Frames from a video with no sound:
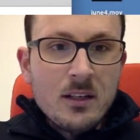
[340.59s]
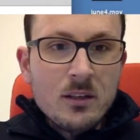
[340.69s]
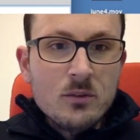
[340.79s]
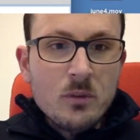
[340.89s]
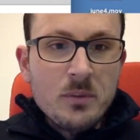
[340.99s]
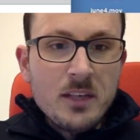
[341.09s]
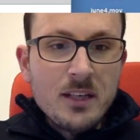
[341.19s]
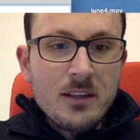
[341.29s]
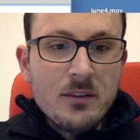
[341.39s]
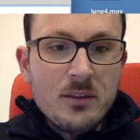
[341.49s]
I'll drop it
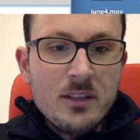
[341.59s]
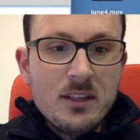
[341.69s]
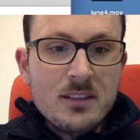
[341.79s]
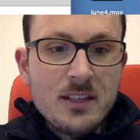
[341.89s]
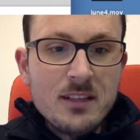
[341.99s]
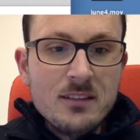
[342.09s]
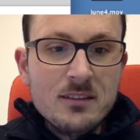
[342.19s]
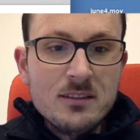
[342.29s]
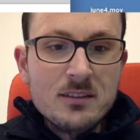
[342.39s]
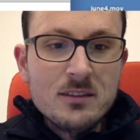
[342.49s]
at 30 seconds